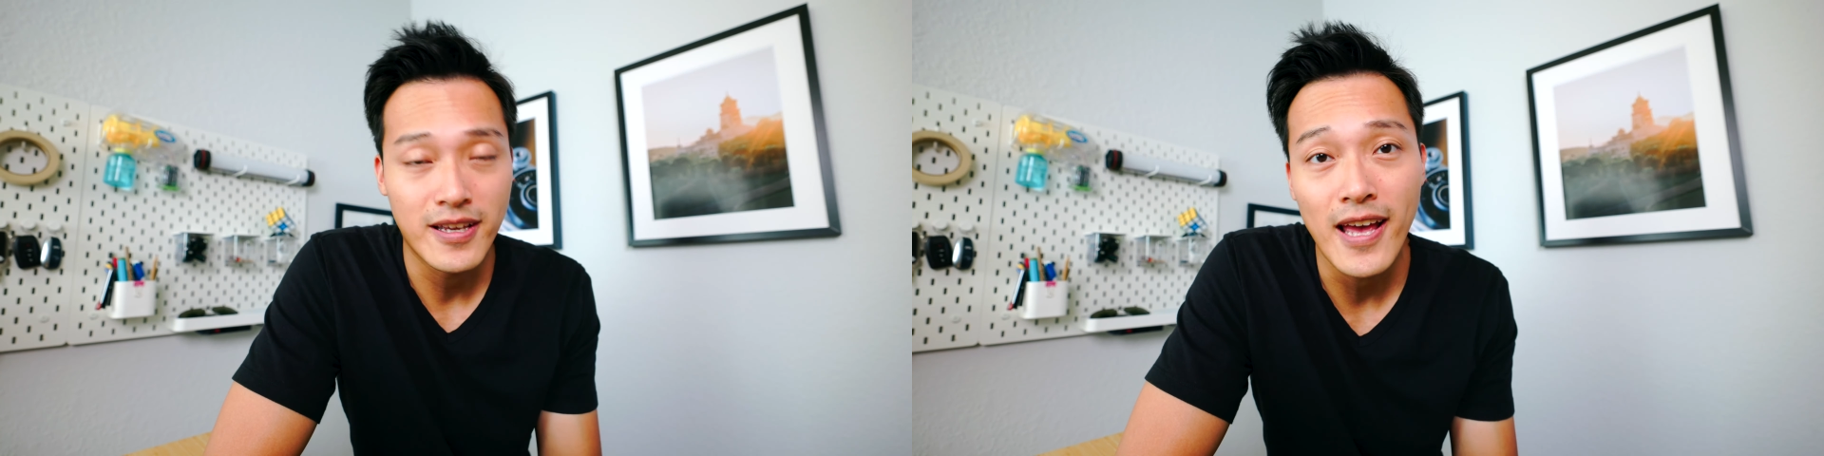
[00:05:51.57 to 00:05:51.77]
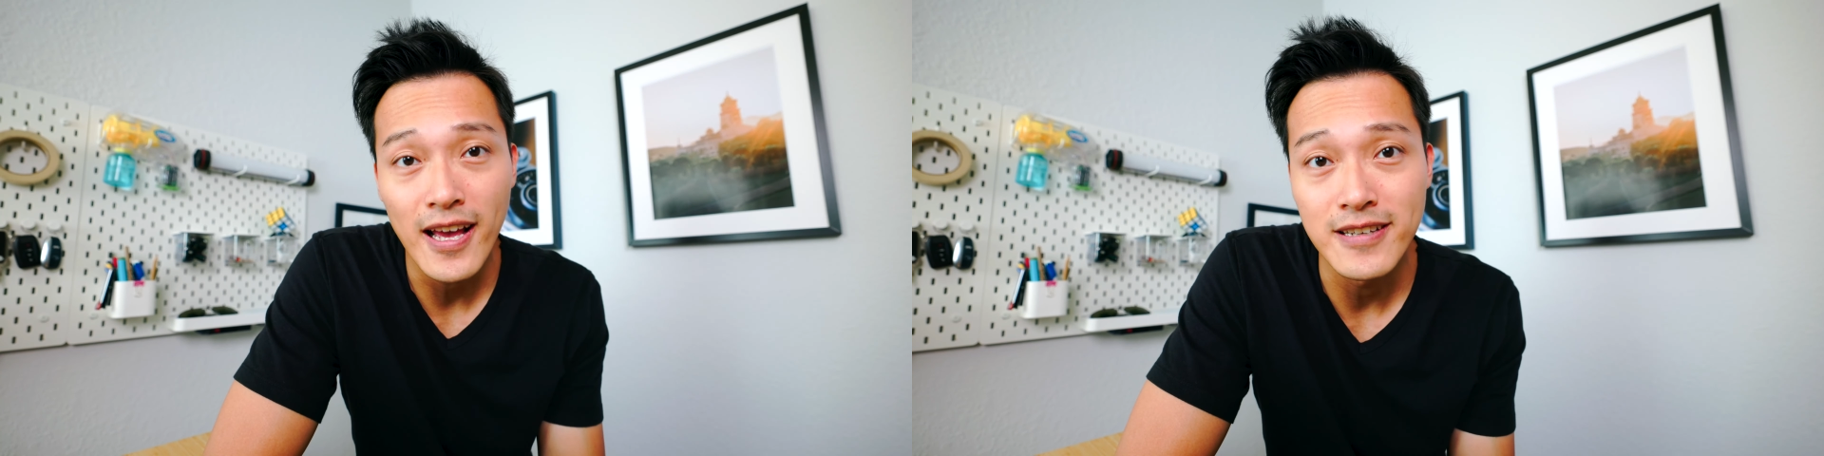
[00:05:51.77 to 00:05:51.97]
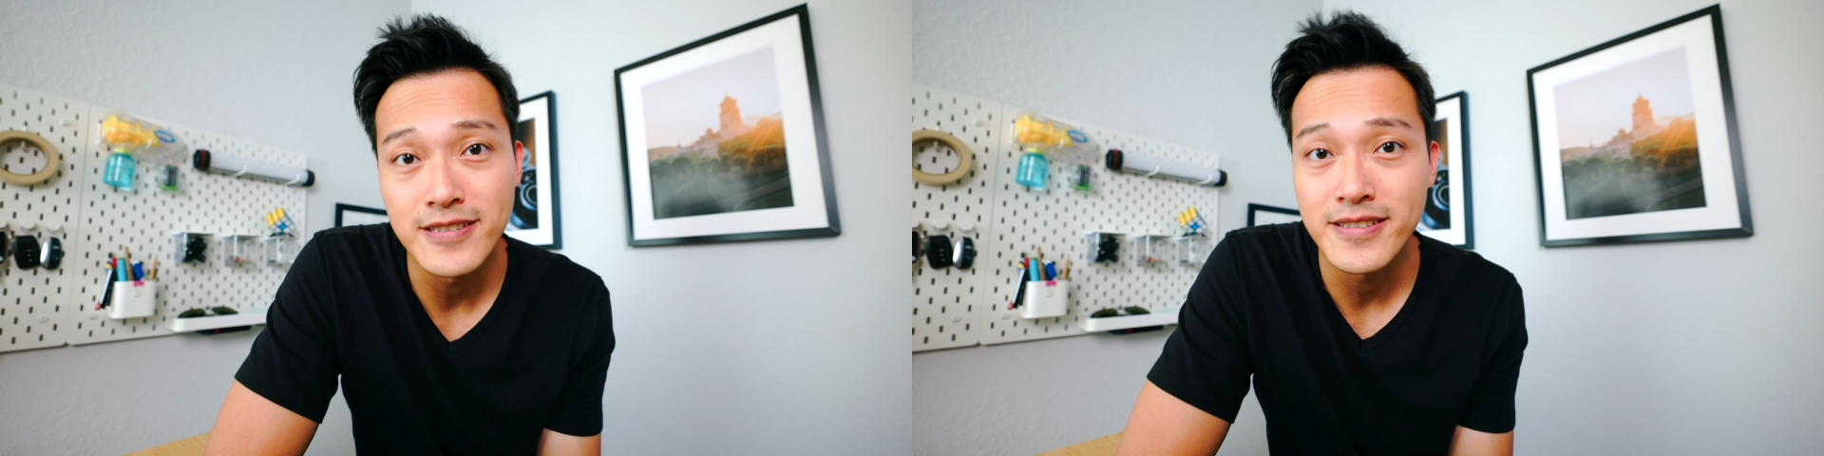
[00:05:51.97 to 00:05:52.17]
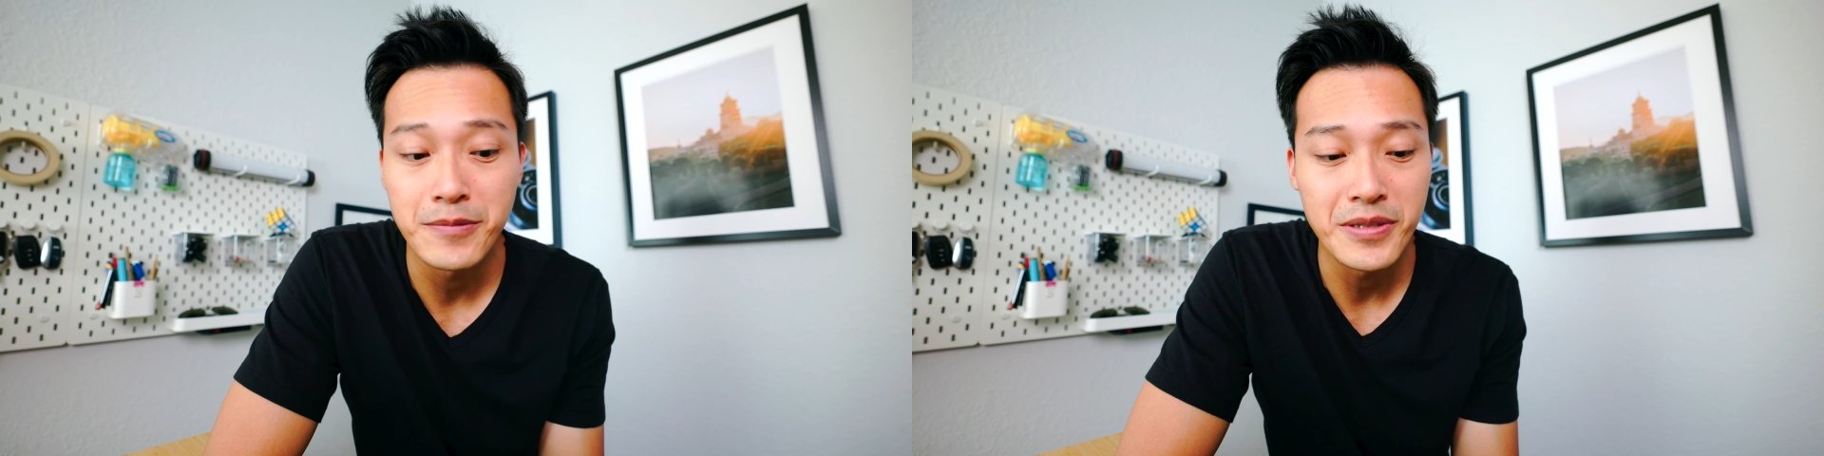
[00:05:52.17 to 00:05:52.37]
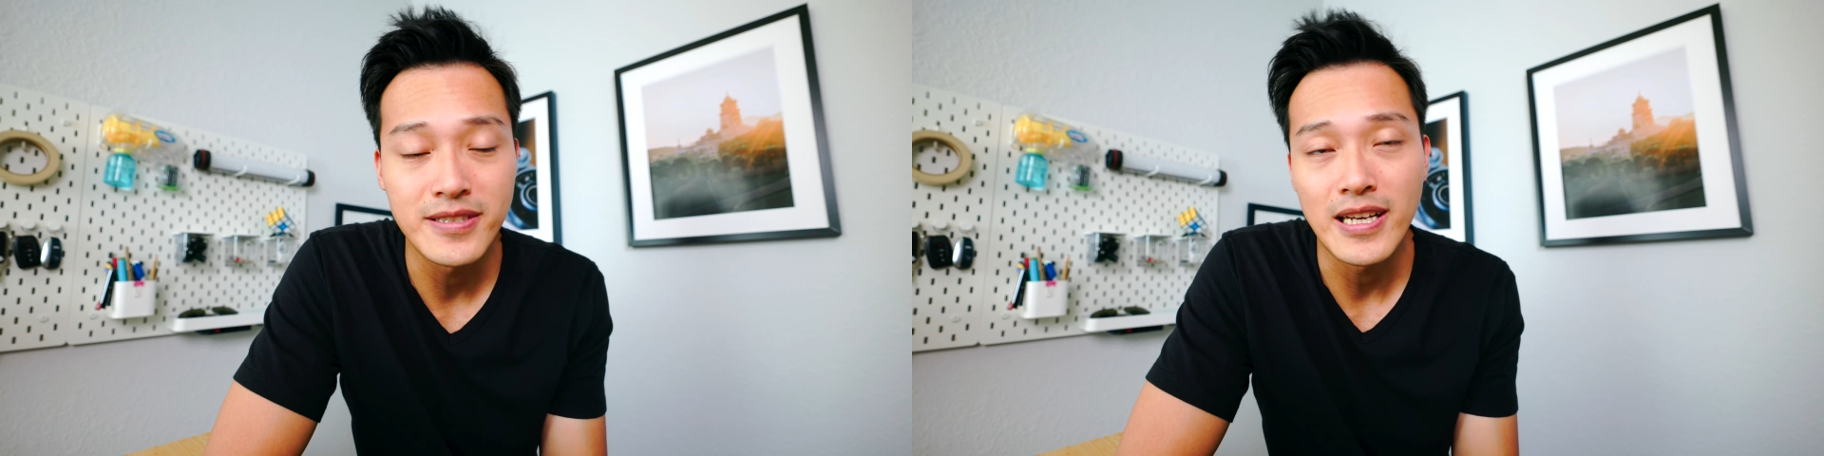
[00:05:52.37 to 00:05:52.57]
case,
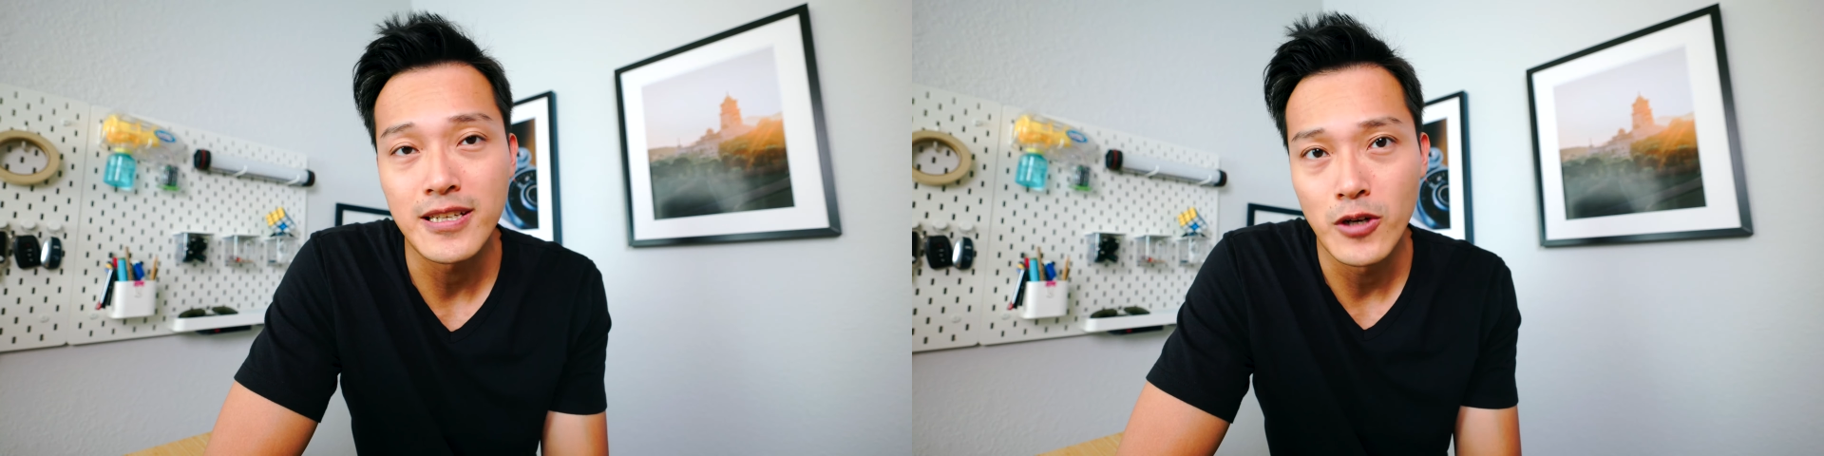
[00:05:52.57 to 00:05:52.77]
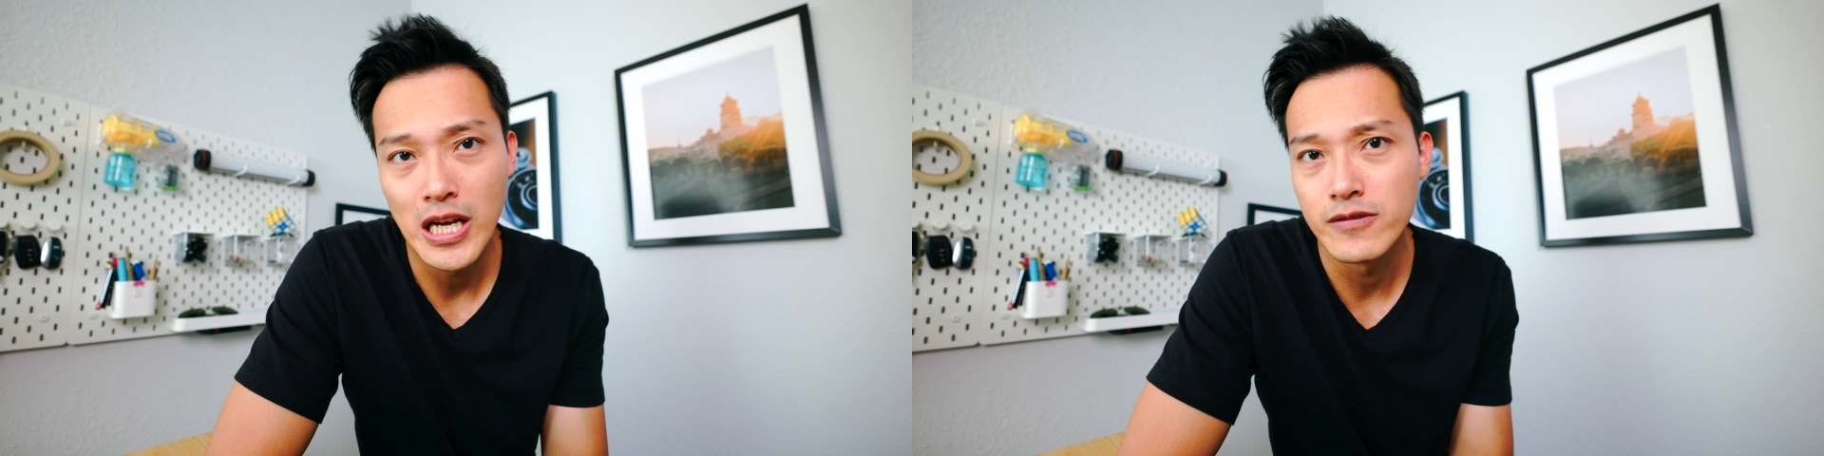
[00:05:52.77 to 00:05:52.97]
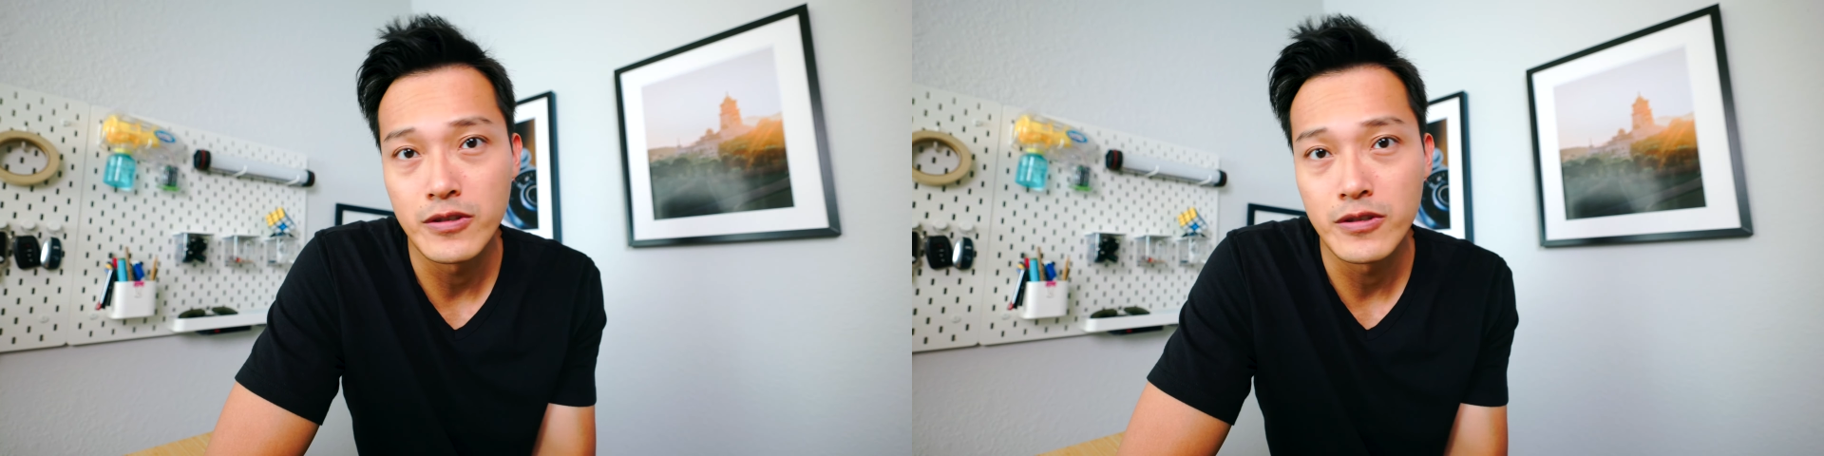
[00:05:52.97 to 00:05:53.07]
that means I don't have